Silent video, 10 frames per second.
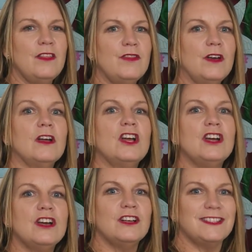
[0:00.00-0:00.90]
the k
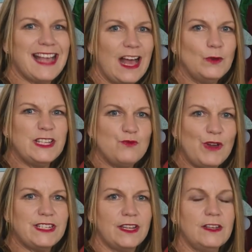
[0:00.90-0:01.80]
sound is
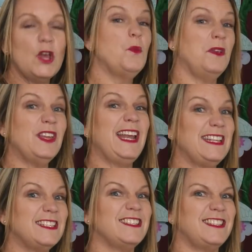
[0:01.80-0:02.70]
written with the
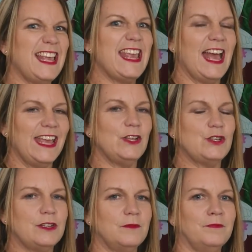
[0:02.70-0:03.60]
letter
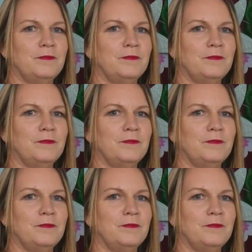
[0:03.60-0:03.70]
ch.